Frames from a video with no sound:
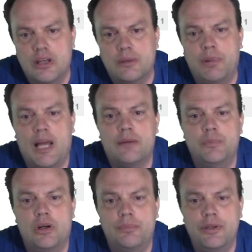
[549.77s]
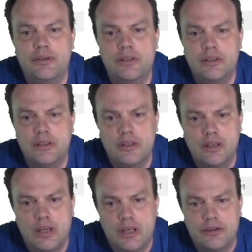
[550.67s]
Black mulberry,
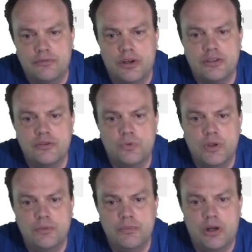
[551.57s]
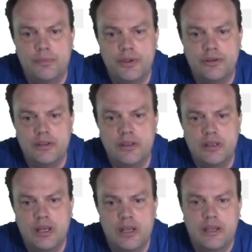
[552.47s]
the Russian white mulberry,
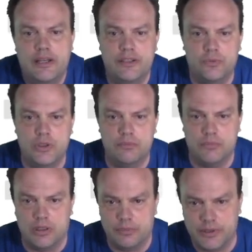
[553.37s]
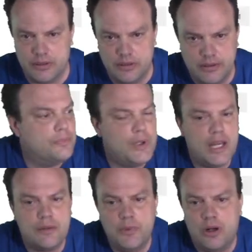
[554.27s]
and the white mulberry.
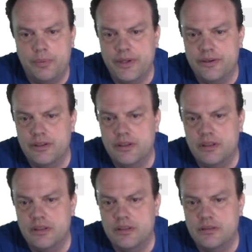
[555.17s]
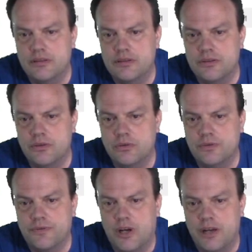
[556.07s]
Black mulberry is zones
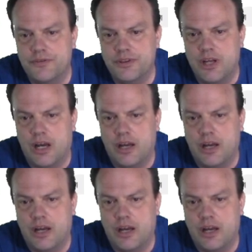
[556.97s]
5 to 9.